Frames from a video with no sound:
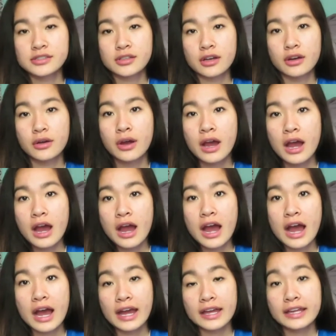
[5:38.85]
So
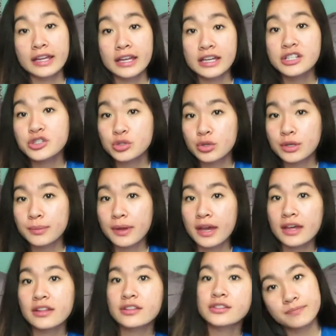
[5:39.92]
I enjoy
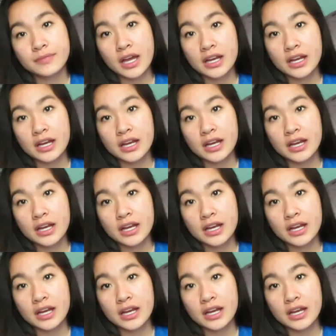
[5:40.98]
math.